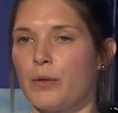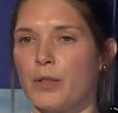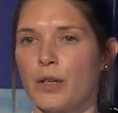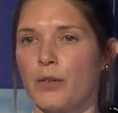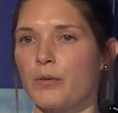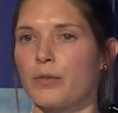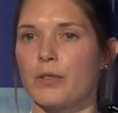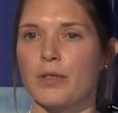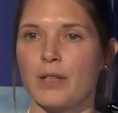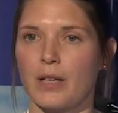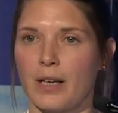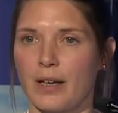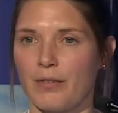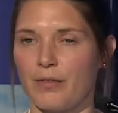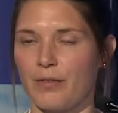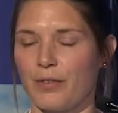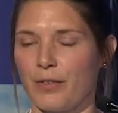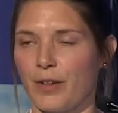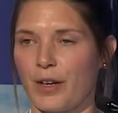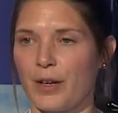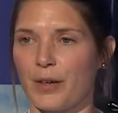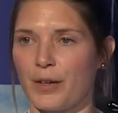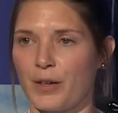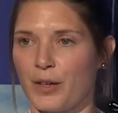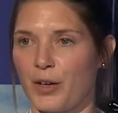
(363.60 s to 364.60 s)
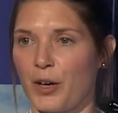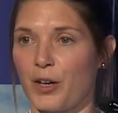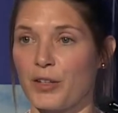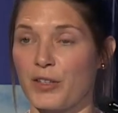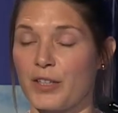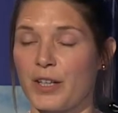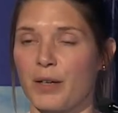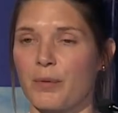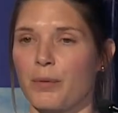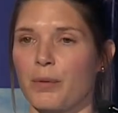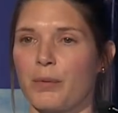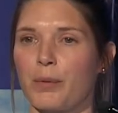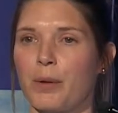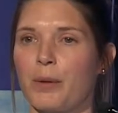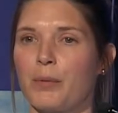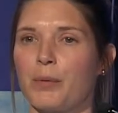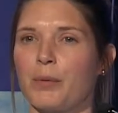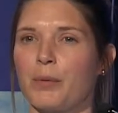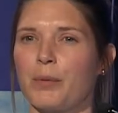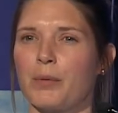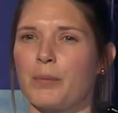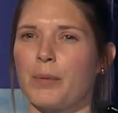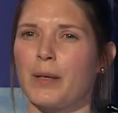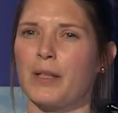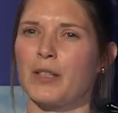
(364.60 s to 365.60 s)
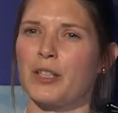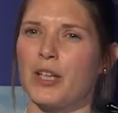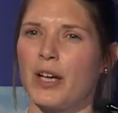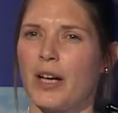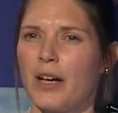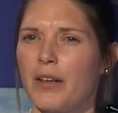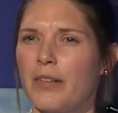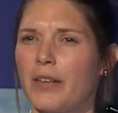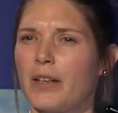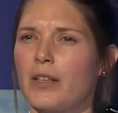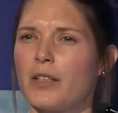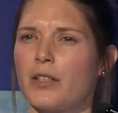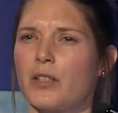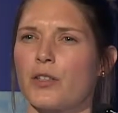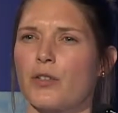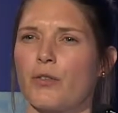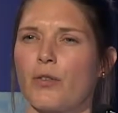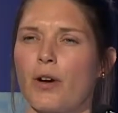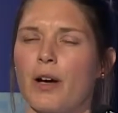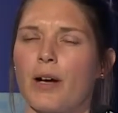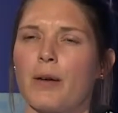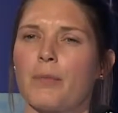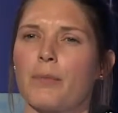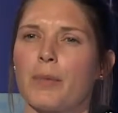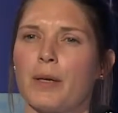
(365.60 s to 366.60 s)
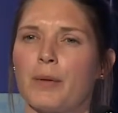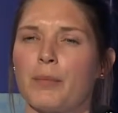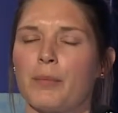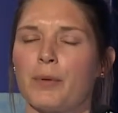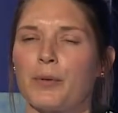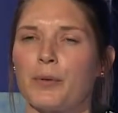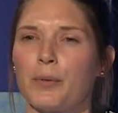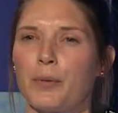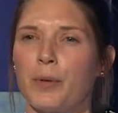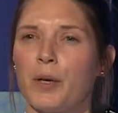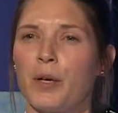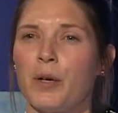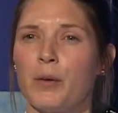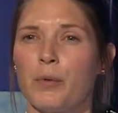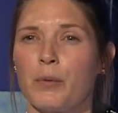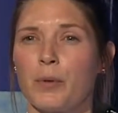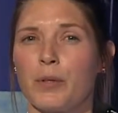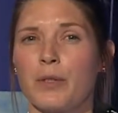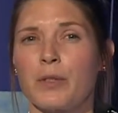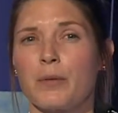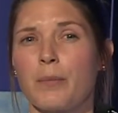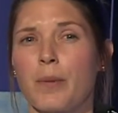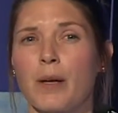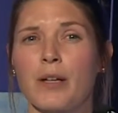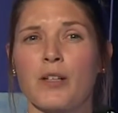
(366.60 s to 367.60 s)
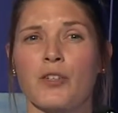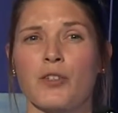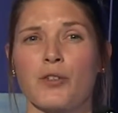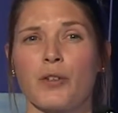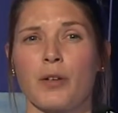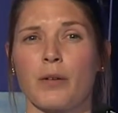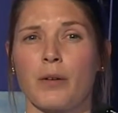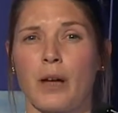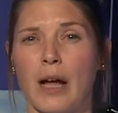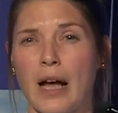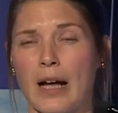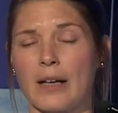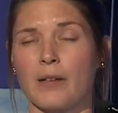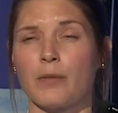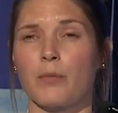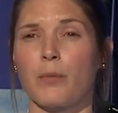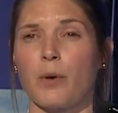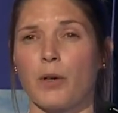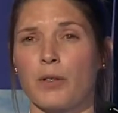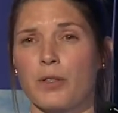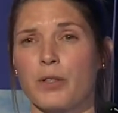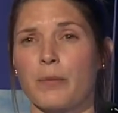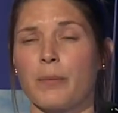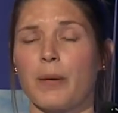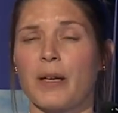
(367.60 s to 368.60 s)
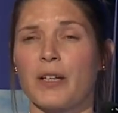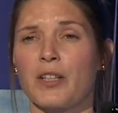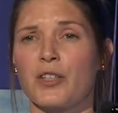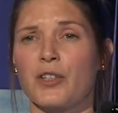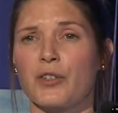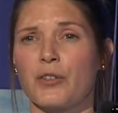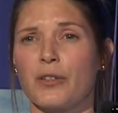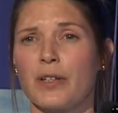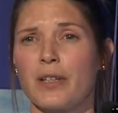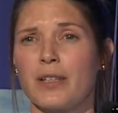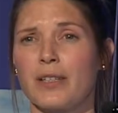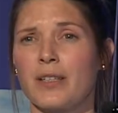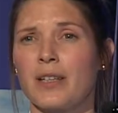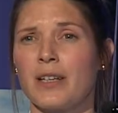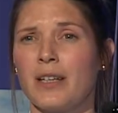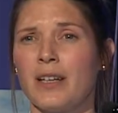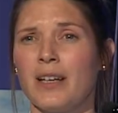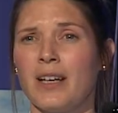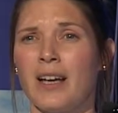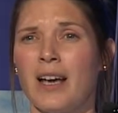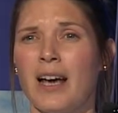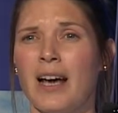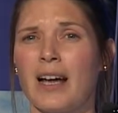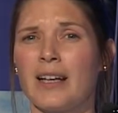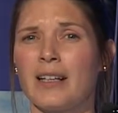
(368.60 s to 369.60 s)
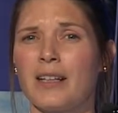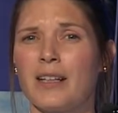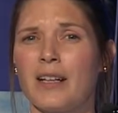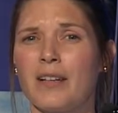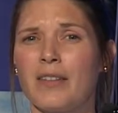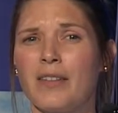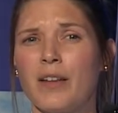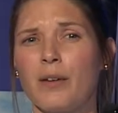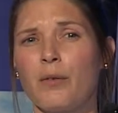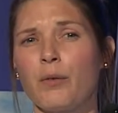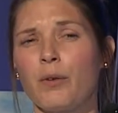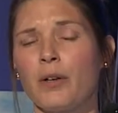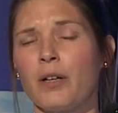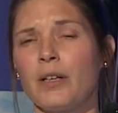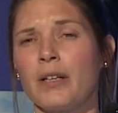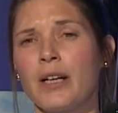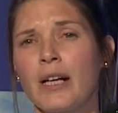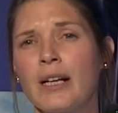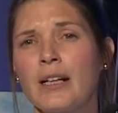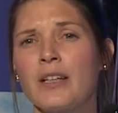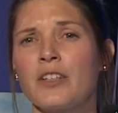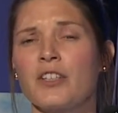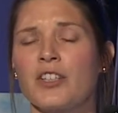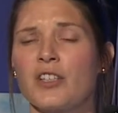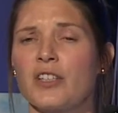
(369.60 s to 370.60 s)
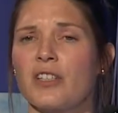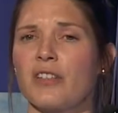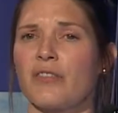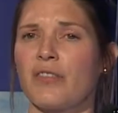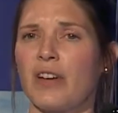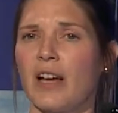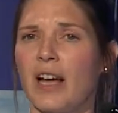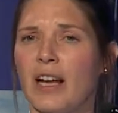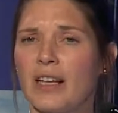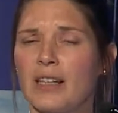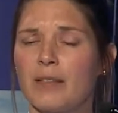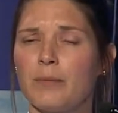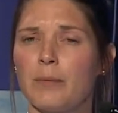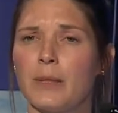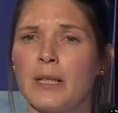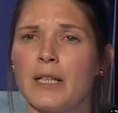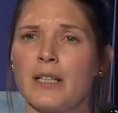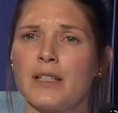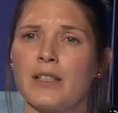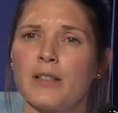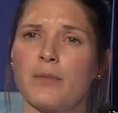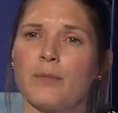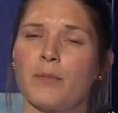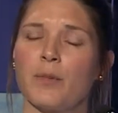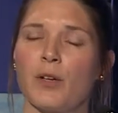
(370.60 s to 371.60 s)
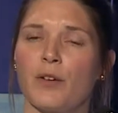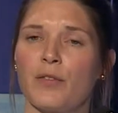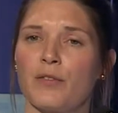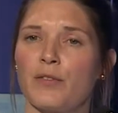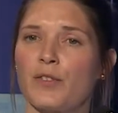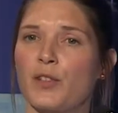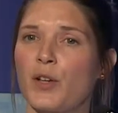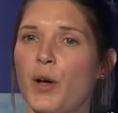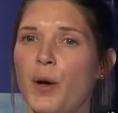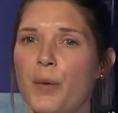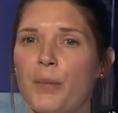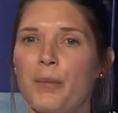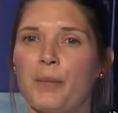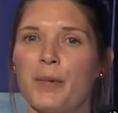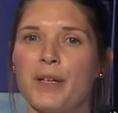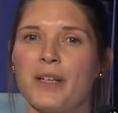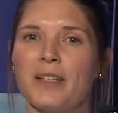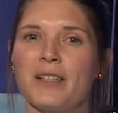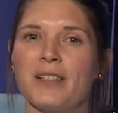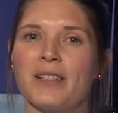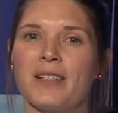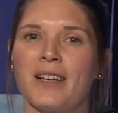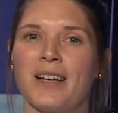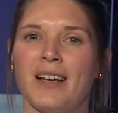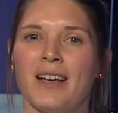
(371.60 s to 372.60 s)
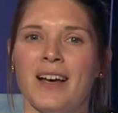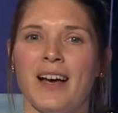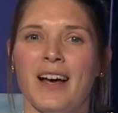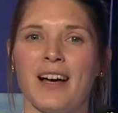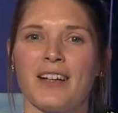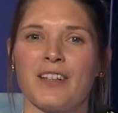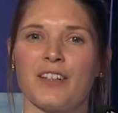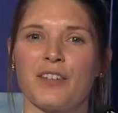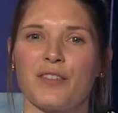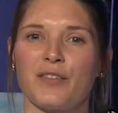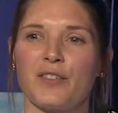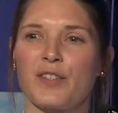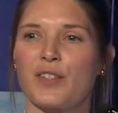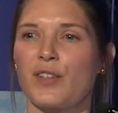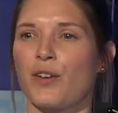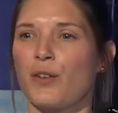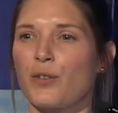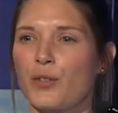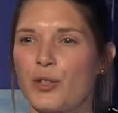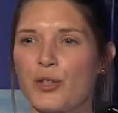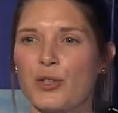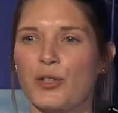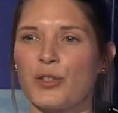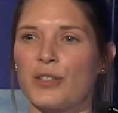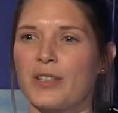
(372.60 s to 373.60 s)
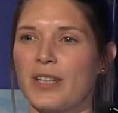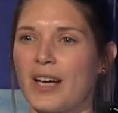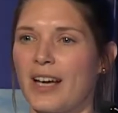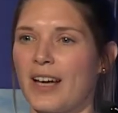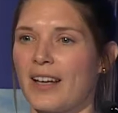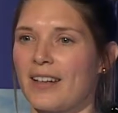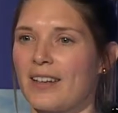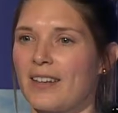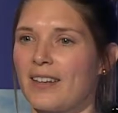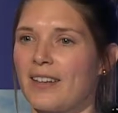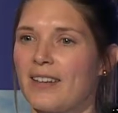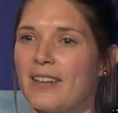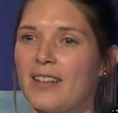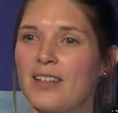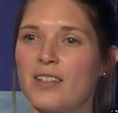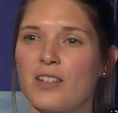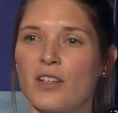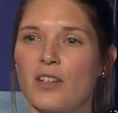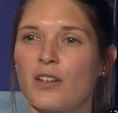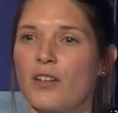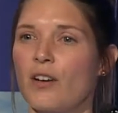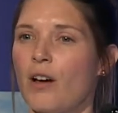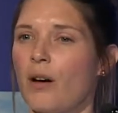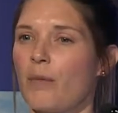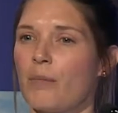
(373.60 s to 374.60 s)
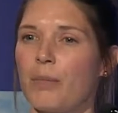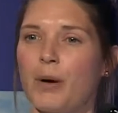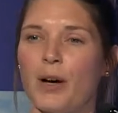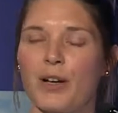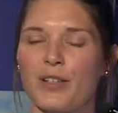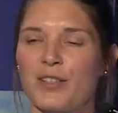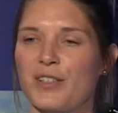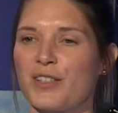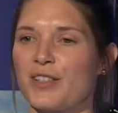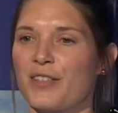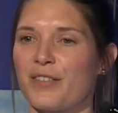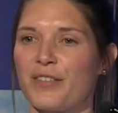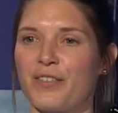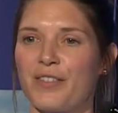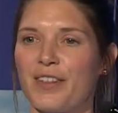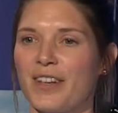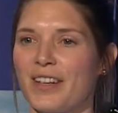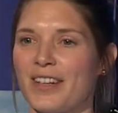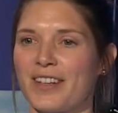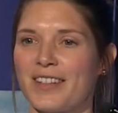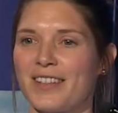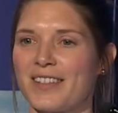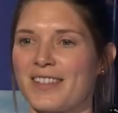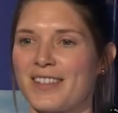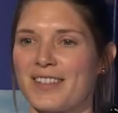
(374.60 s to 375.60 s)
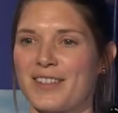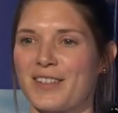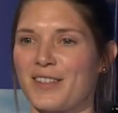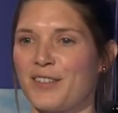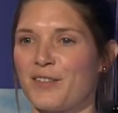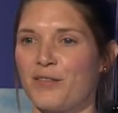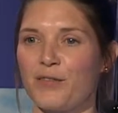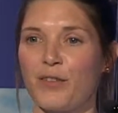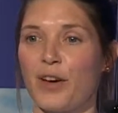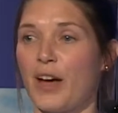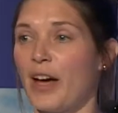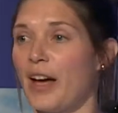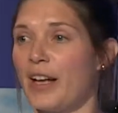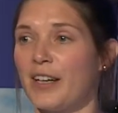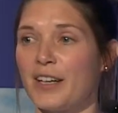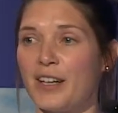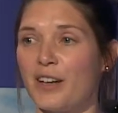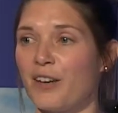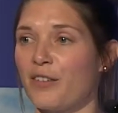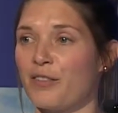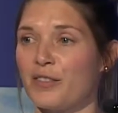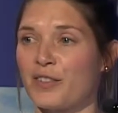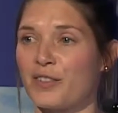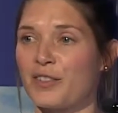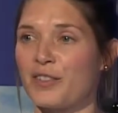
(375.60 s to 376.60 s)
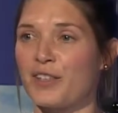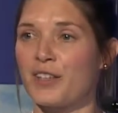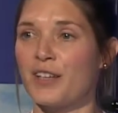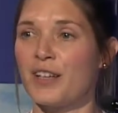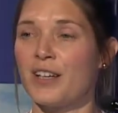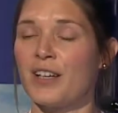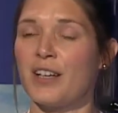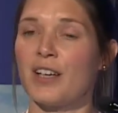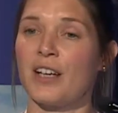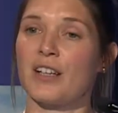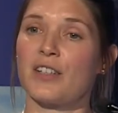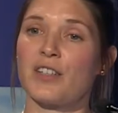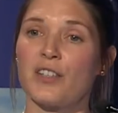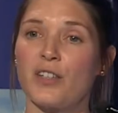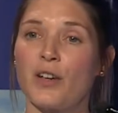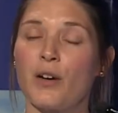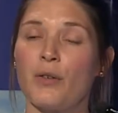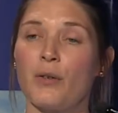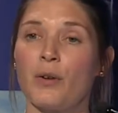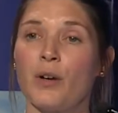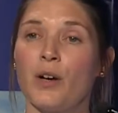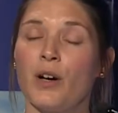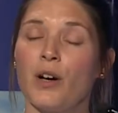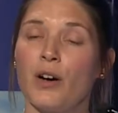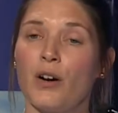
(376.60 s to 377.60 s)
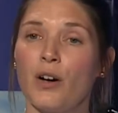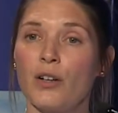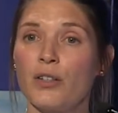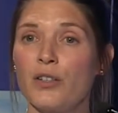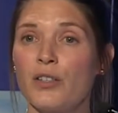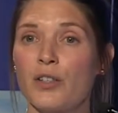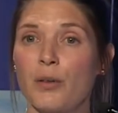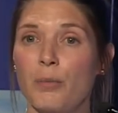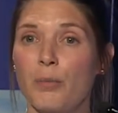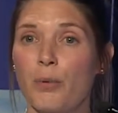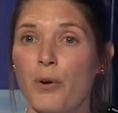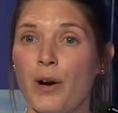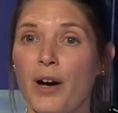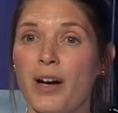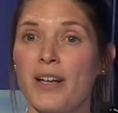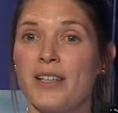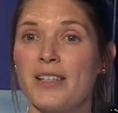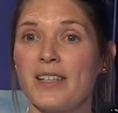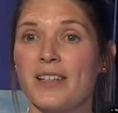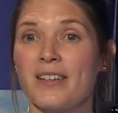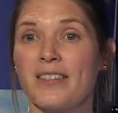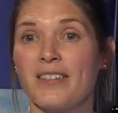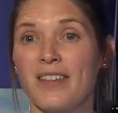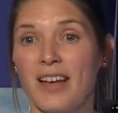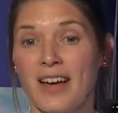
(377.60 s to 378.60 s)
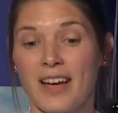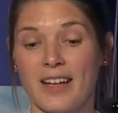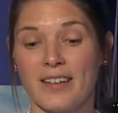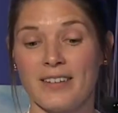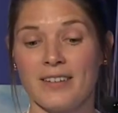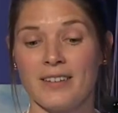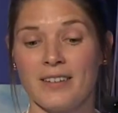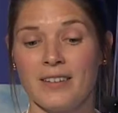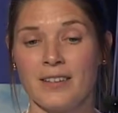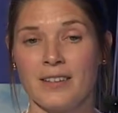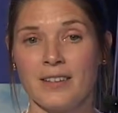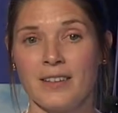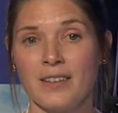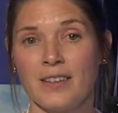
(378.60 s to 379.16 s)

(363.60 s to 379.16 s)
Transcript: don't have contact with people with dementia, how they describe people with dementia and what dementia is. And there were analogies of animalism, of zombies, and of social death. And these are not positive things for any of us. And so, unsurprising then